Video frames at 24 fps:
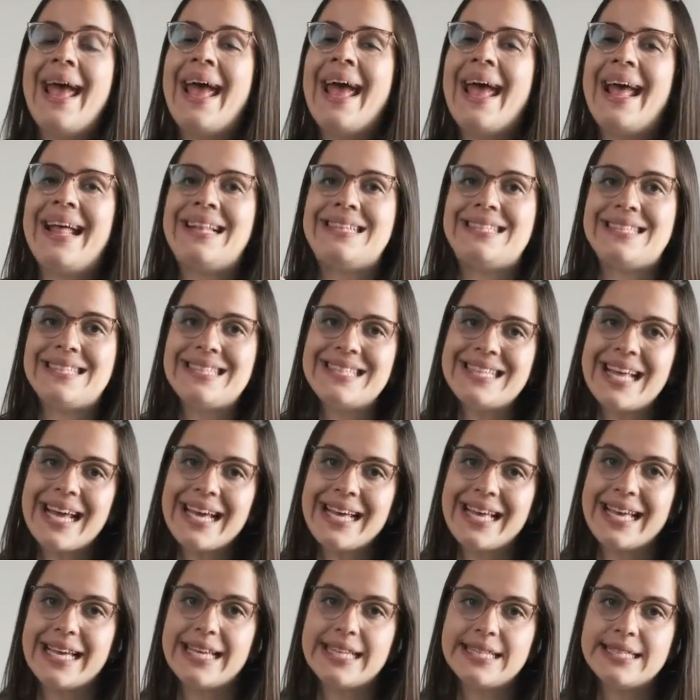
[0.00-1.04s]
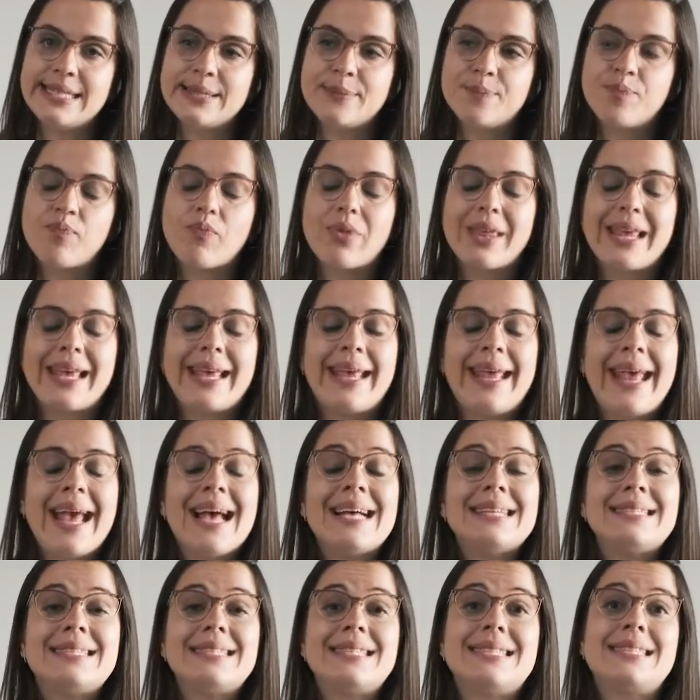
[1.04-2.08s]
And second,
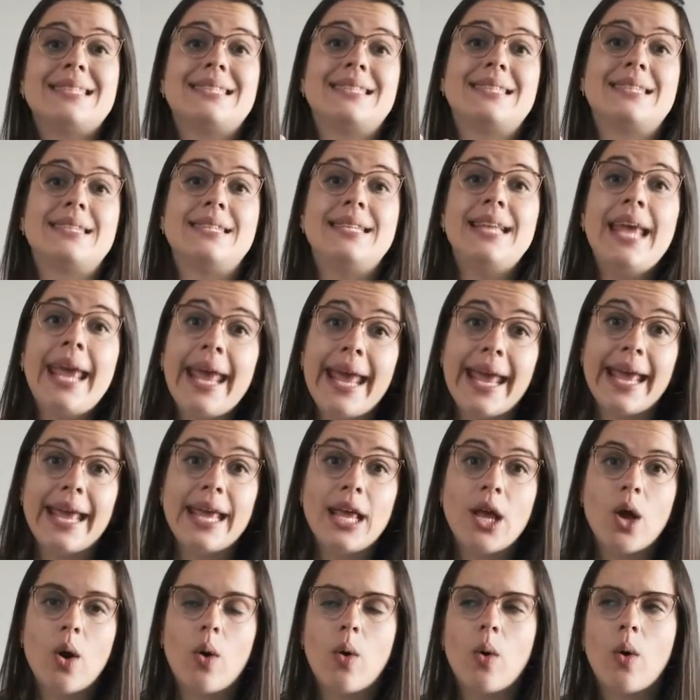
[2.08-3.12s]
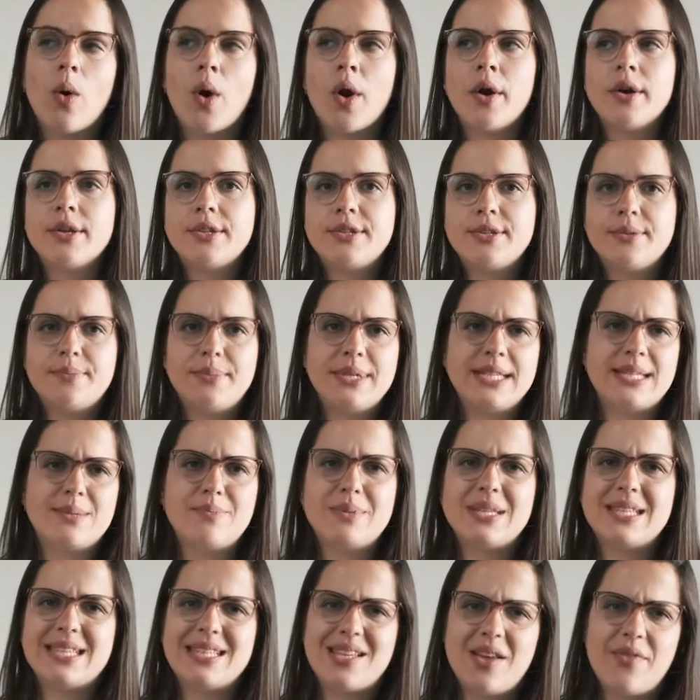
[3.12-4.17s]
guests today, or to be
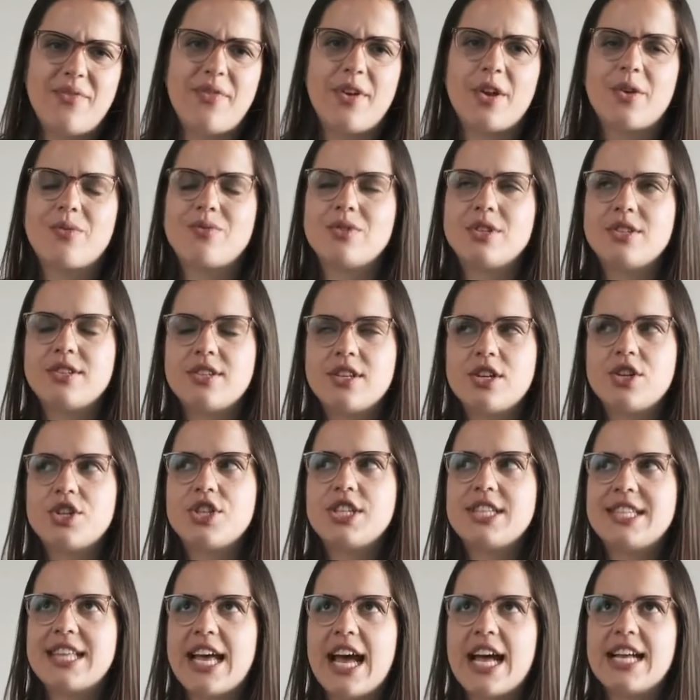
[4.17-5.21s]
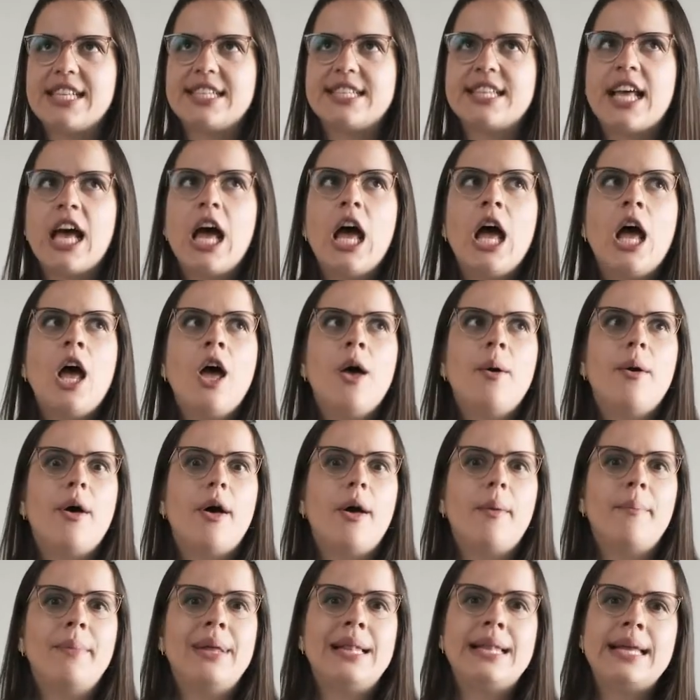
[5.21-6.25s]
specific, research says
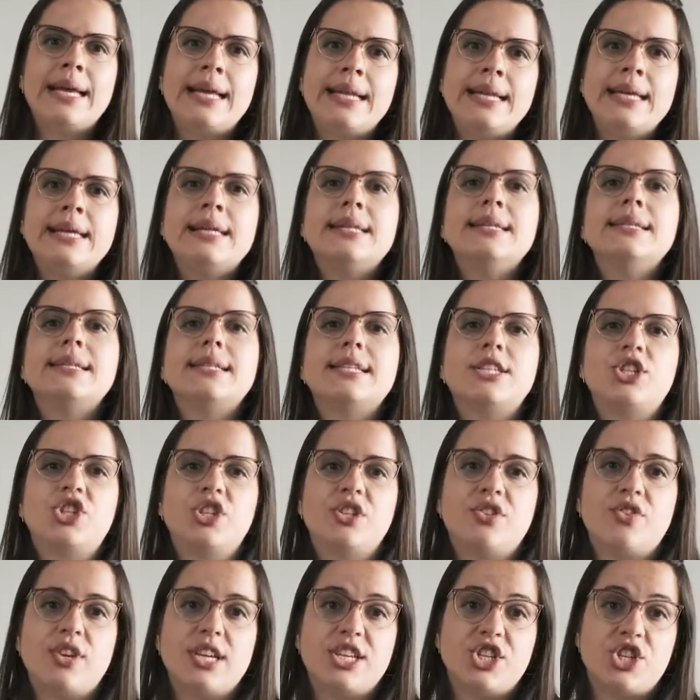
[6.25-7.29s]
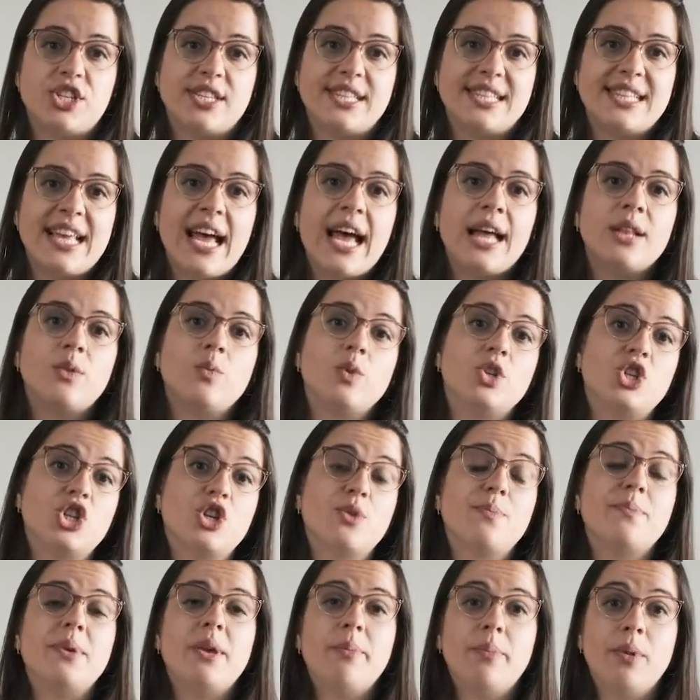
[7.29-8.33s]
millennials and Generation Z, which are
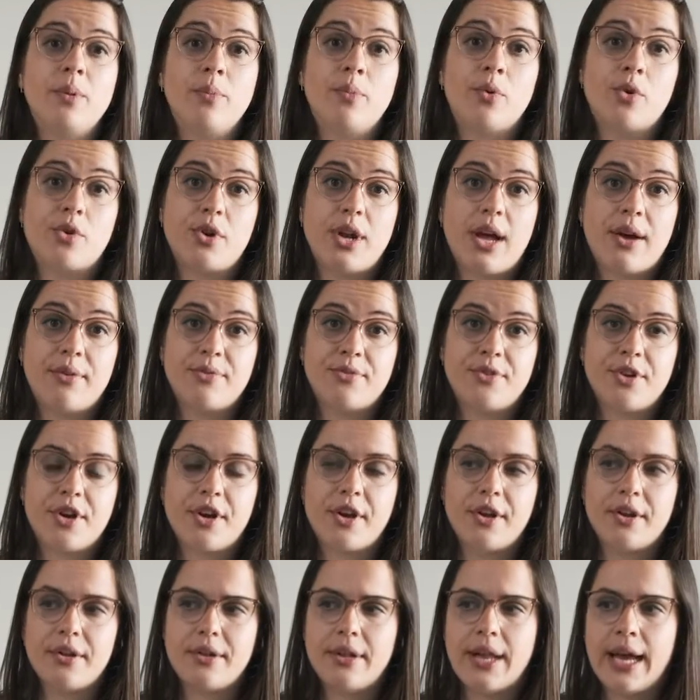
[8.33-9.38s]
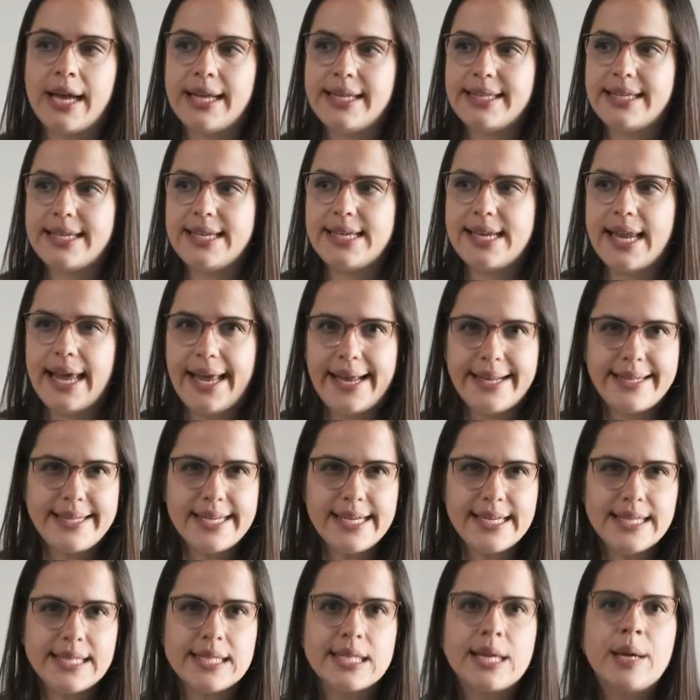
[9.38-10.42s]
people born after
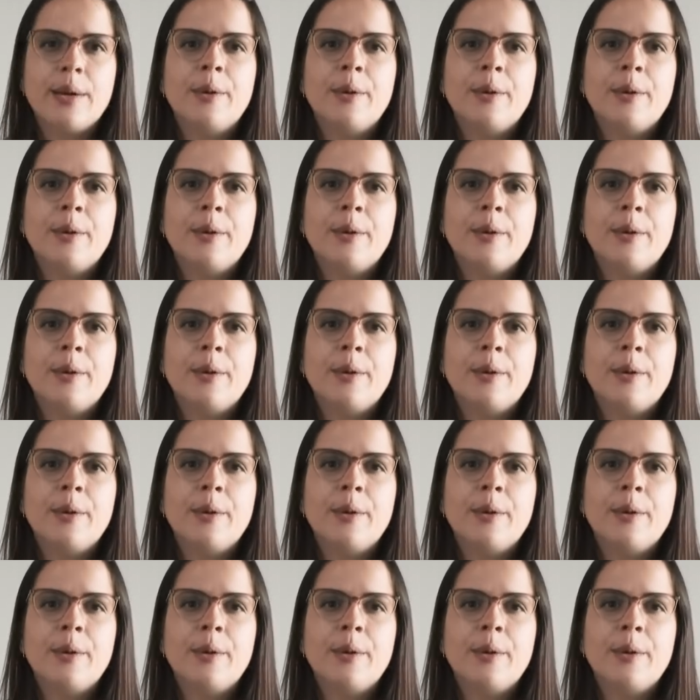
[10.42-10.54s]
1980s.